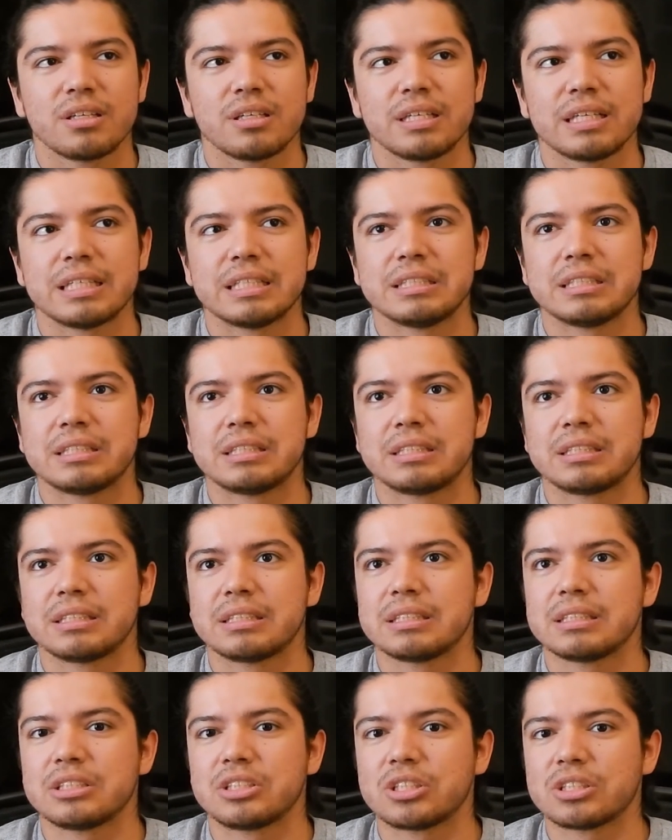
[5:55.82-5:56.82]

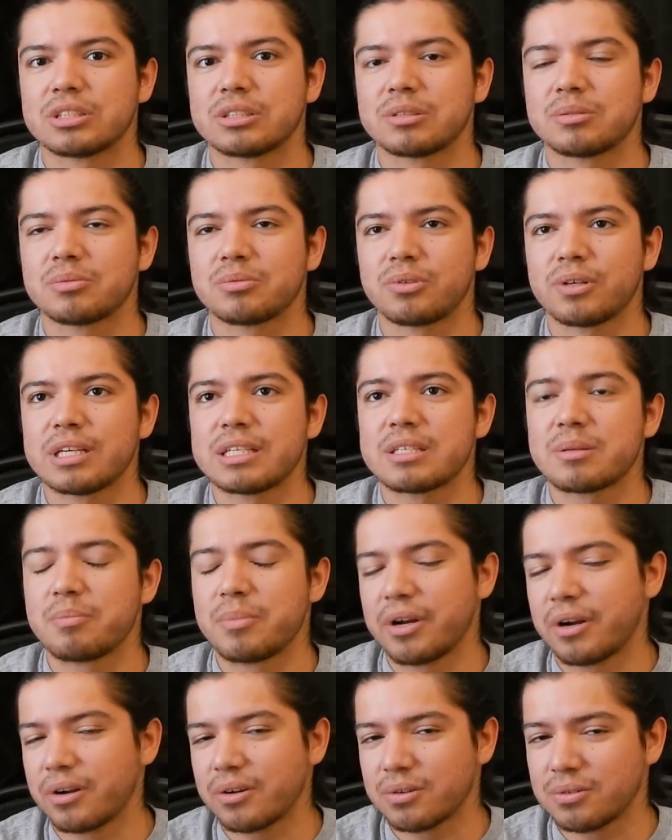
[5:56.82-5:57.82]
creates a
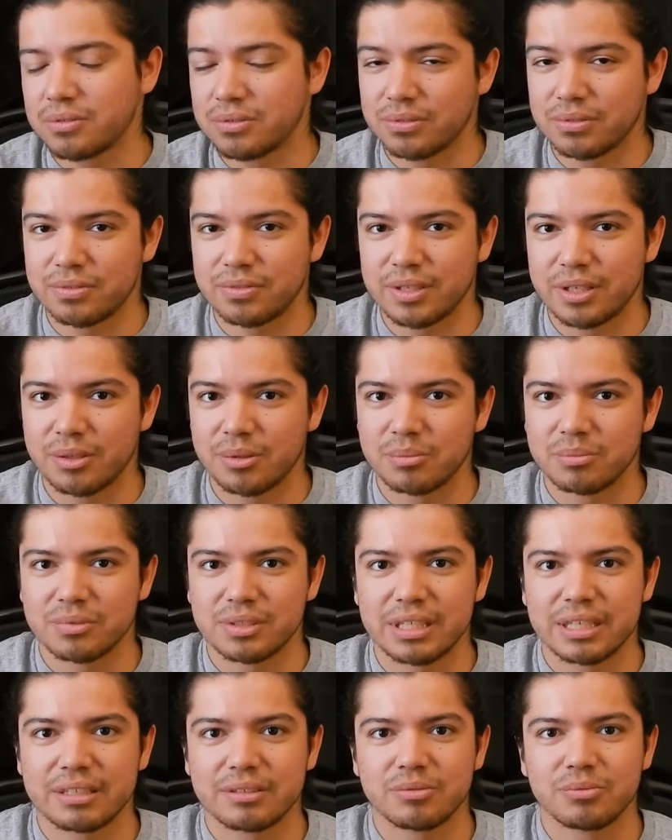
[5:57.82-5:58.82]
miracle of a film
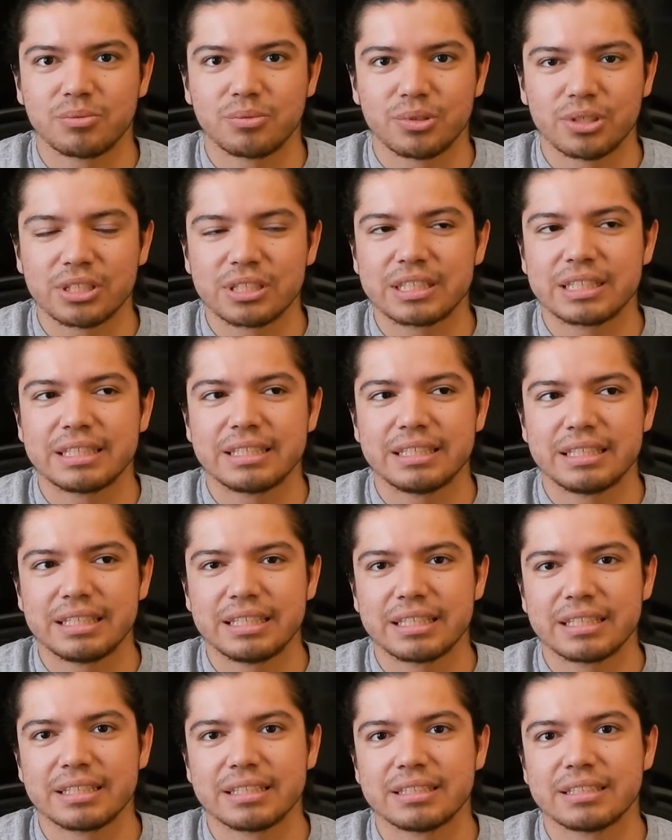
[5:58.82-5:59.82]
that really
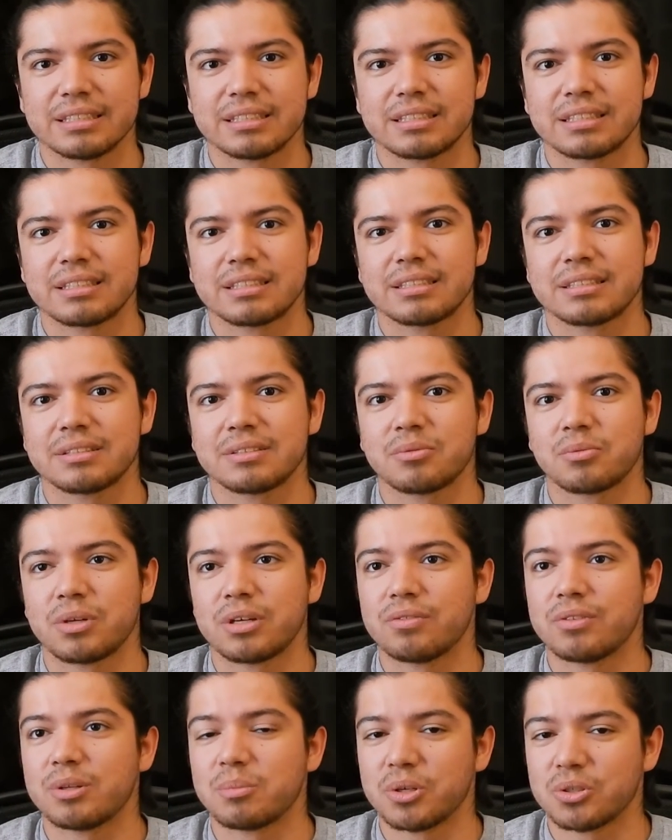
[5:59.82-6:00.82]
is one
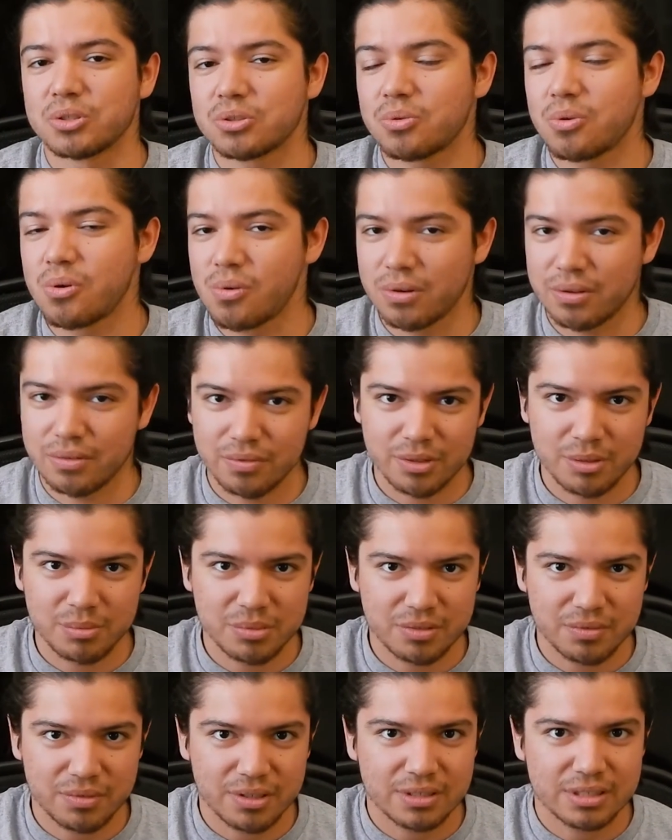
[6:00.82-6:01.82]
of the most quoted
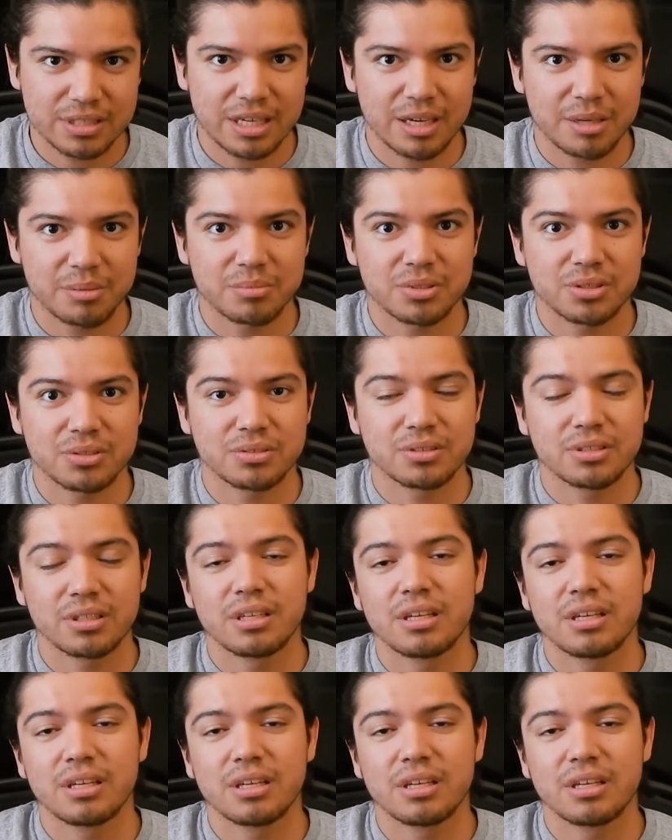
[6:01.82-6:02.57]
films of all times.